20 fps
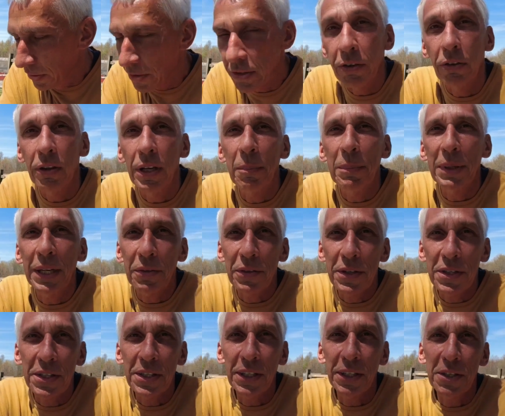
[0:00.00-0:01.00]
so let me get
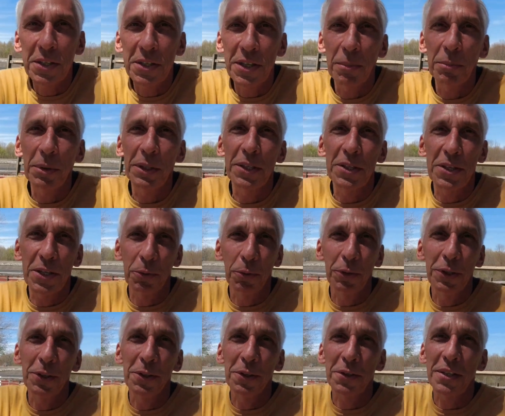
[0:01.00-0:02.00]
this thing assembled and see
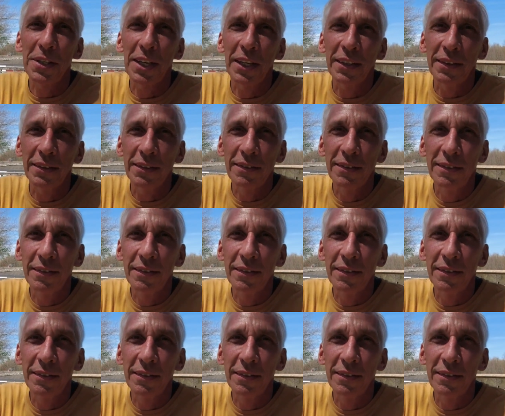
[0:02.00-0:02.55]
what it looks like.